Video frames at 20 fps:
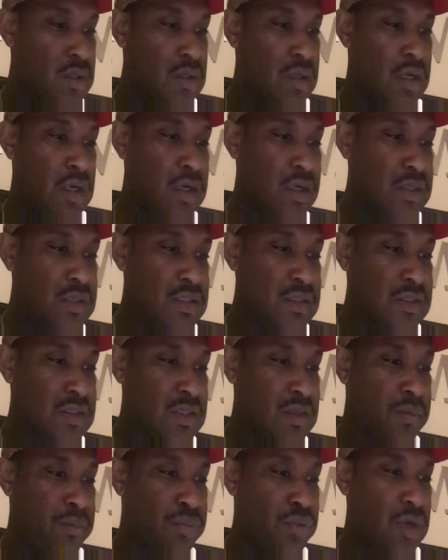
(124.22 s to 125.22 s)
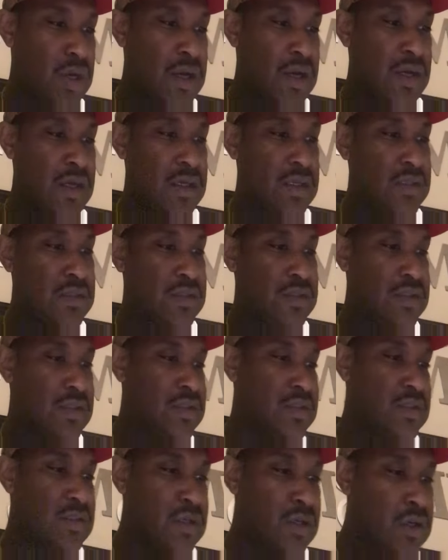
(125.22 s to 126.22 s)
Uh, this
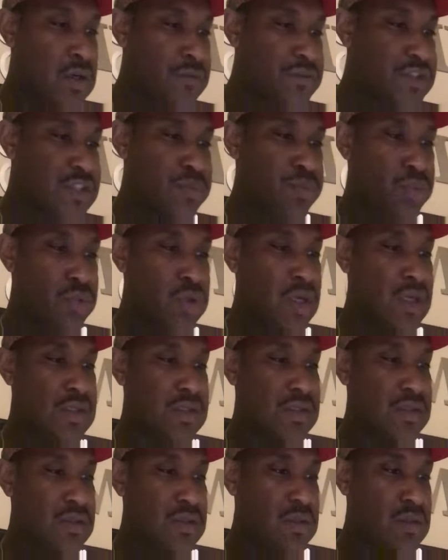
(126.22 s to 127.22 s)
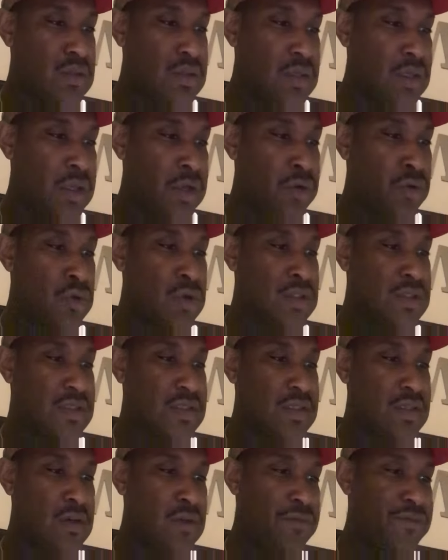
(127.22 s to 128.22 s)
comprises of sprints,
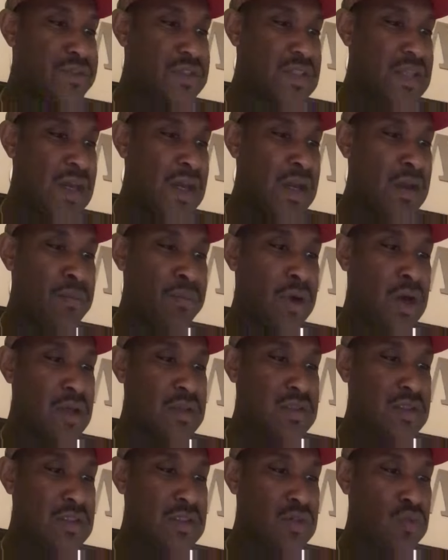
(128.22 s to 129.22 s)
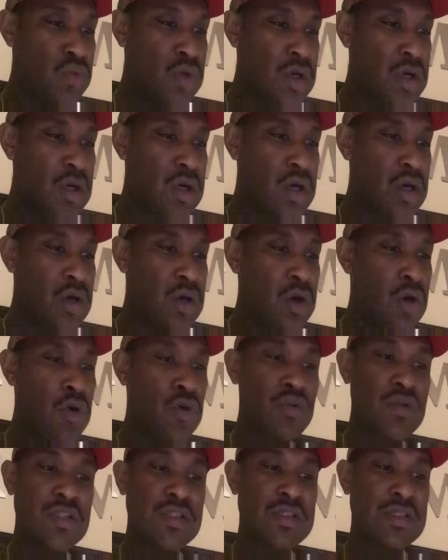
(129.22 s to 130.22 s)
iterative time boxes where a
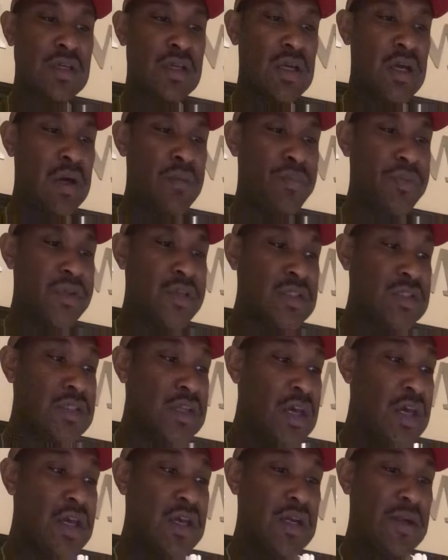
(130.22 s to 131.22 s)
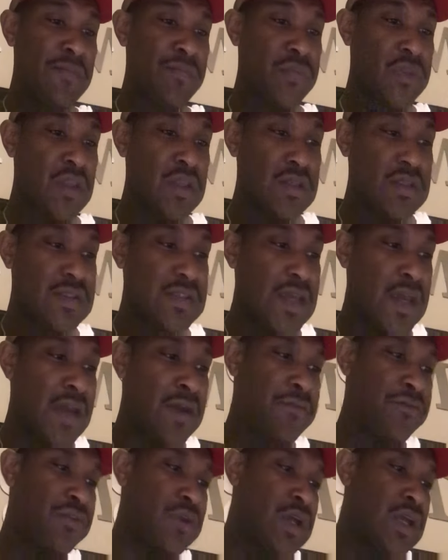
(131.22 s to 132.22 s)
goal is accomplished.
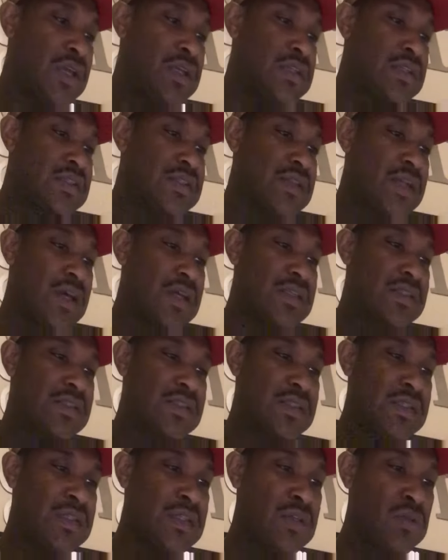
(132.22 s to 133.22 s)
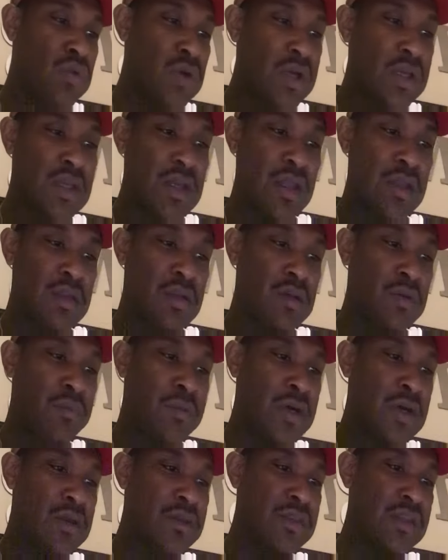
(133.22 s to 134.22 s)
Time frame does not exceed one calendar
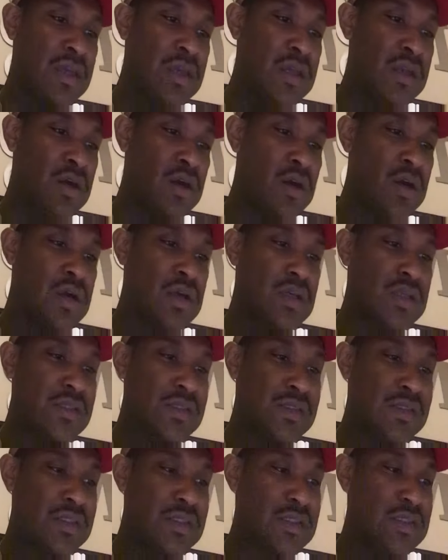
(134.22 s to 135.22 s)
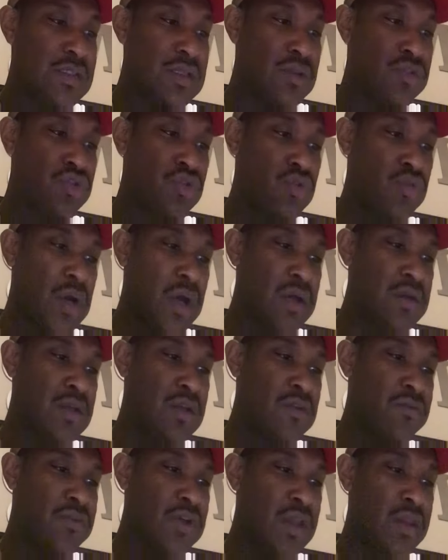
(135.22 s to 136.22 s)
month and are consistent throughout the
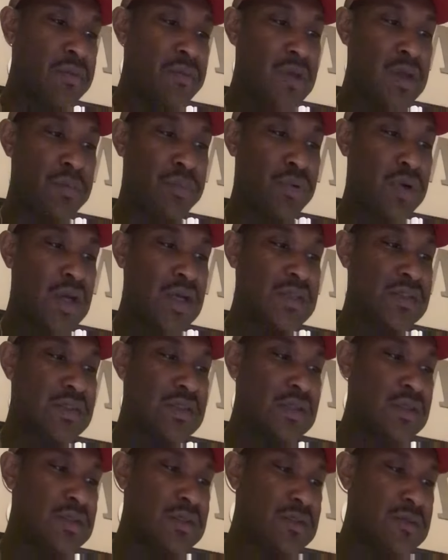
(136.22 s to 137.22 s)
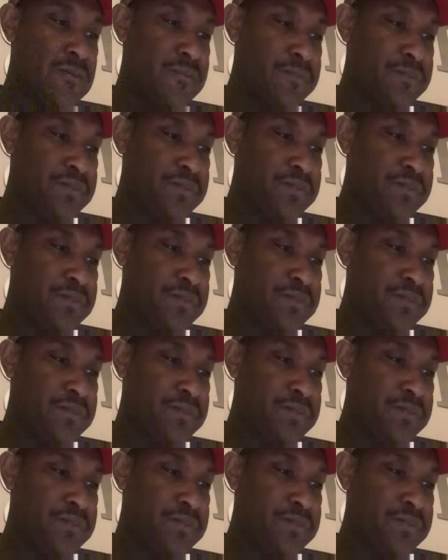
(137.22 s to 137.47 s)
development process.